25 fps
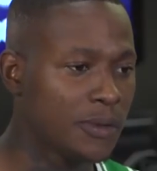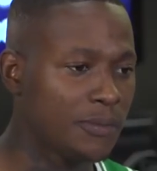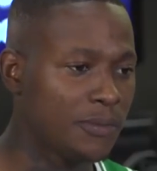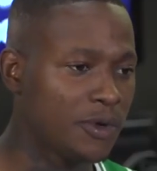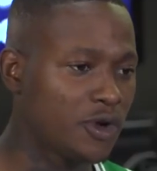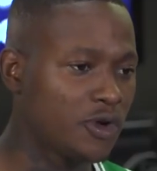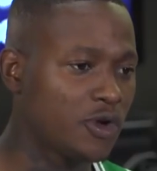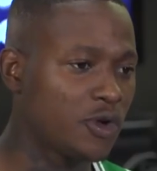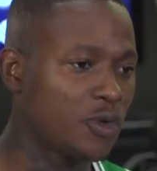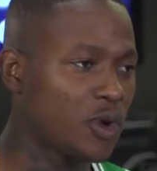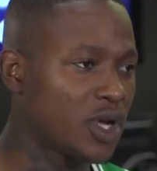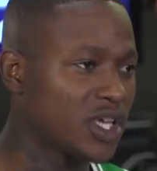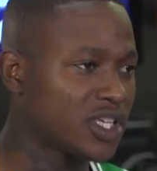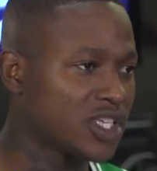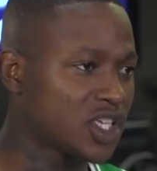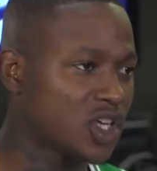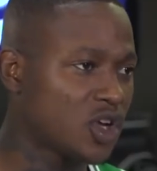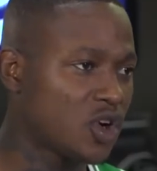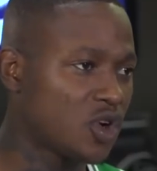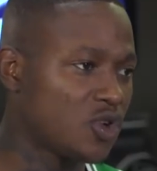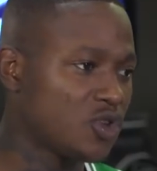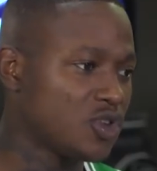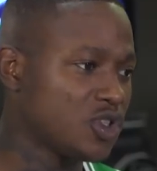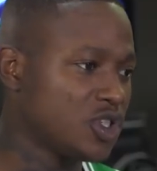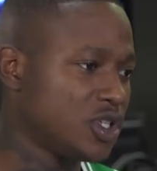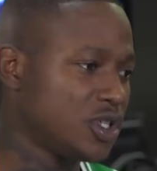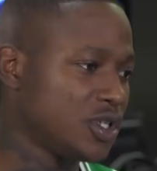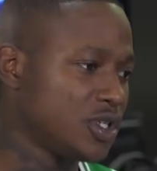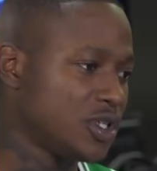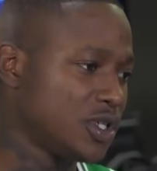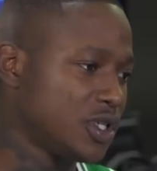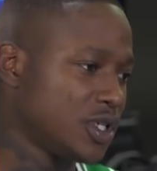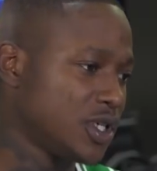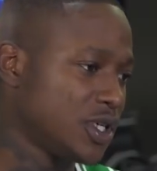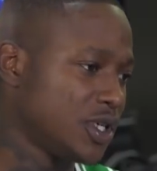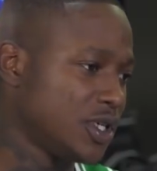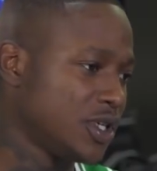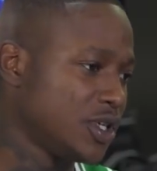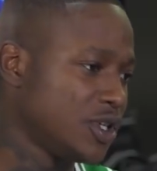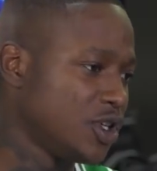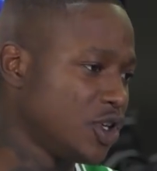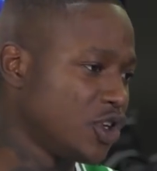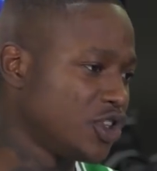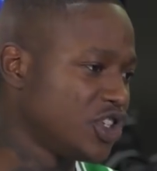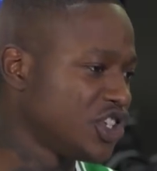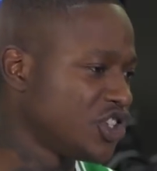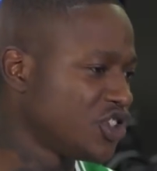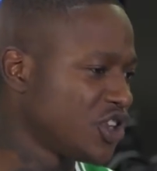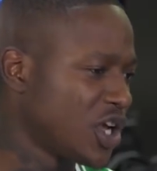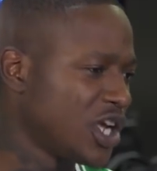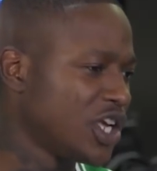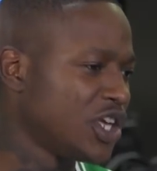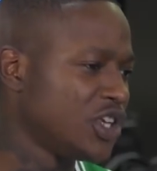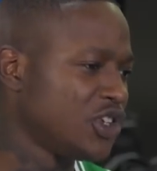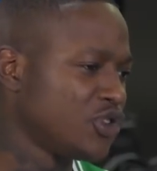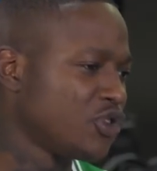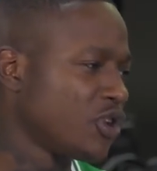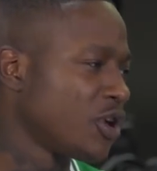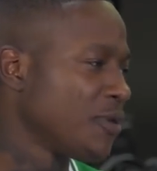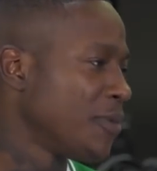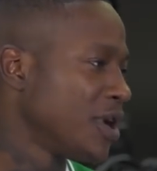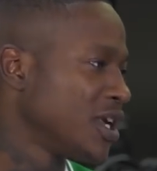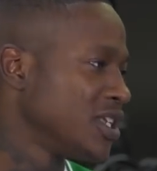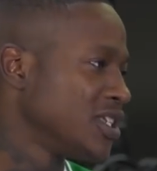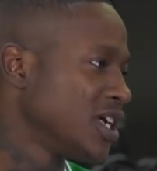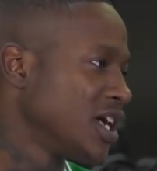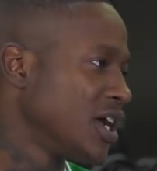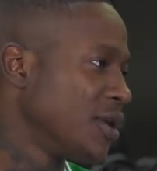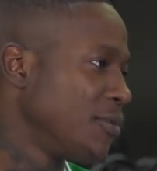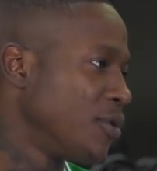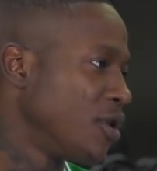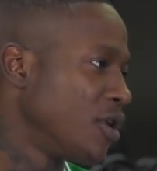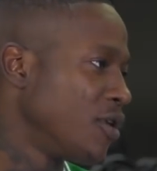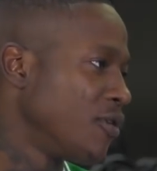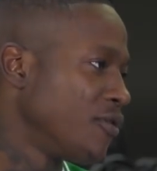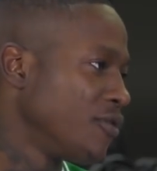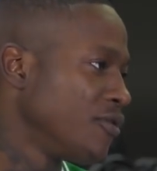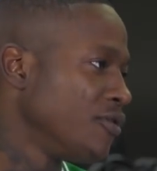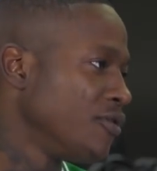Been on the West Coast. Just trying to enjoy my time off.